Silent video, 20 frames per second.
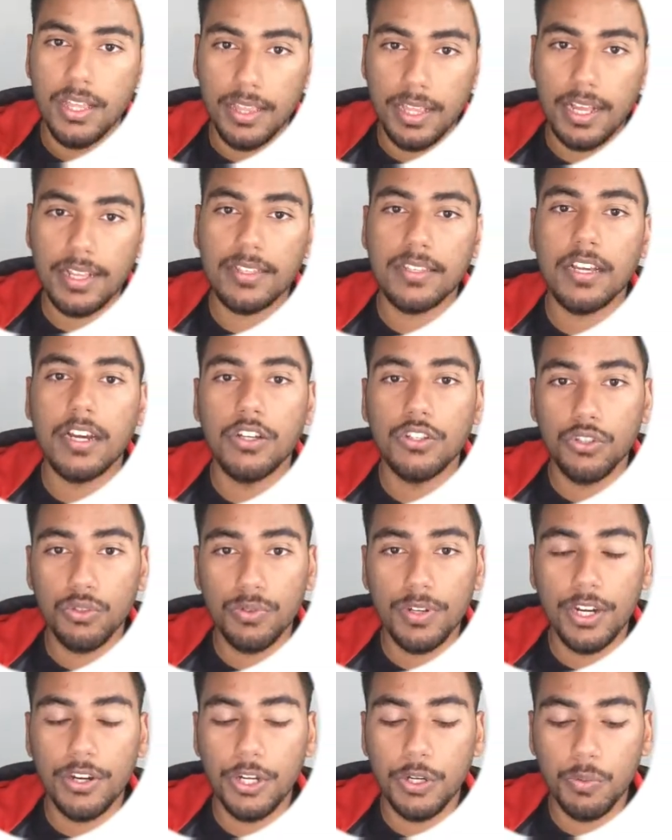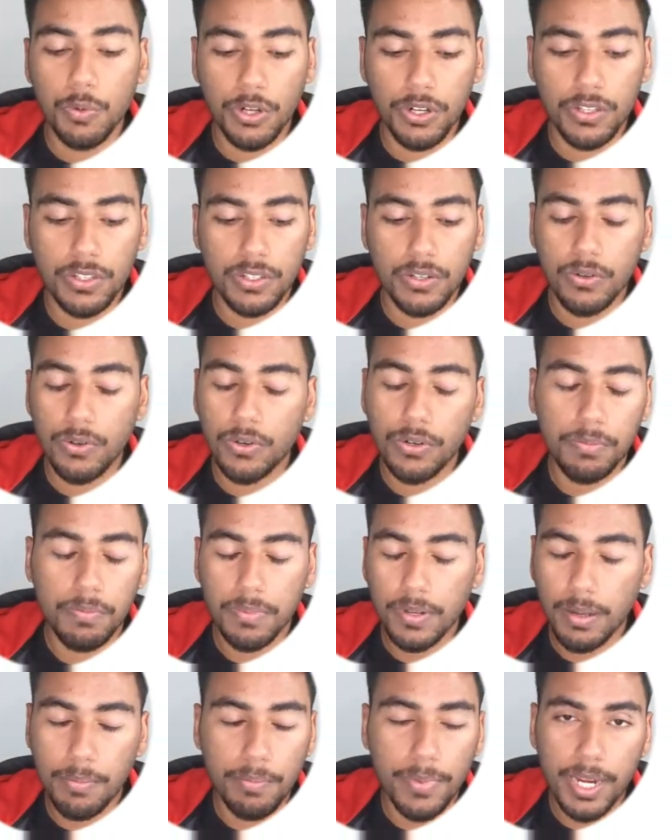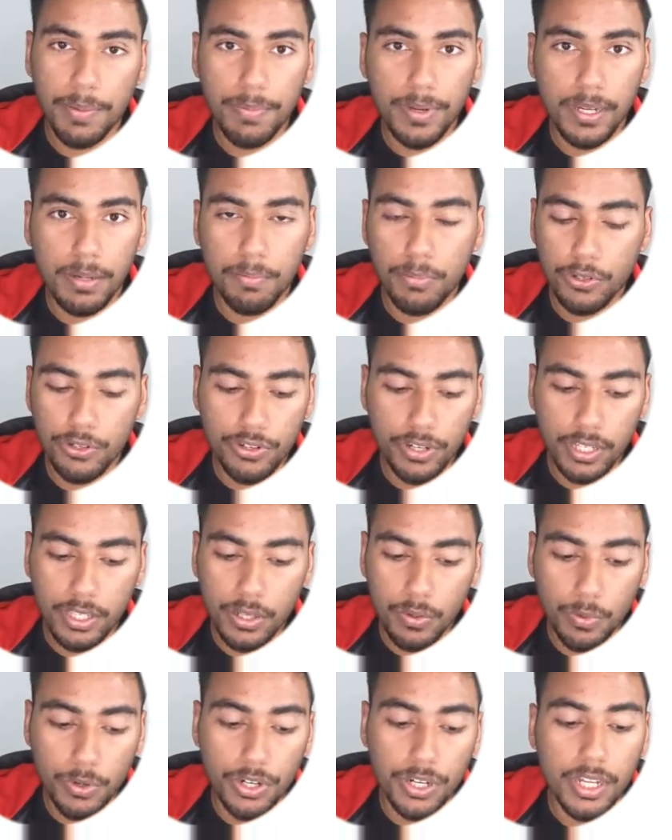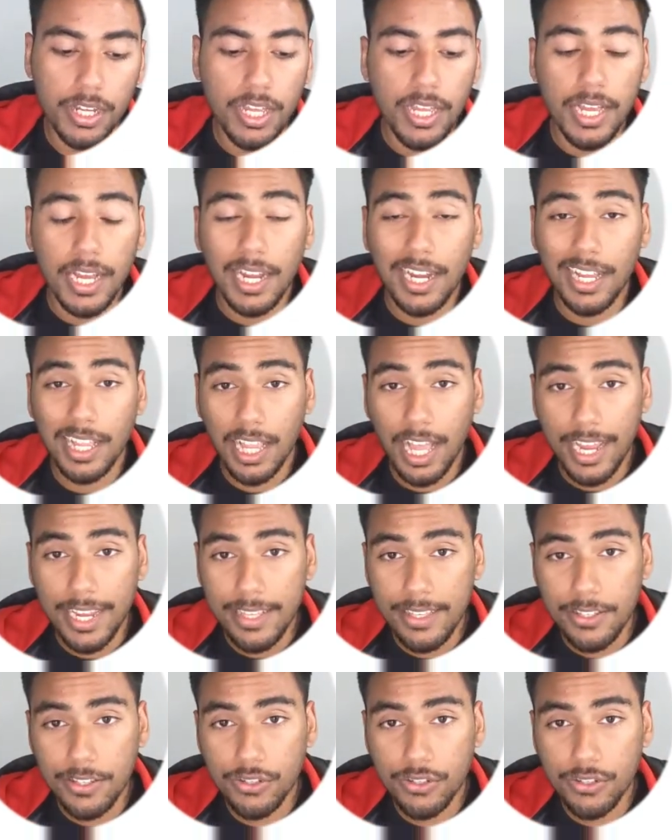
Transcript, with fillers: that's how Unary works, or I might be butchering the word. Client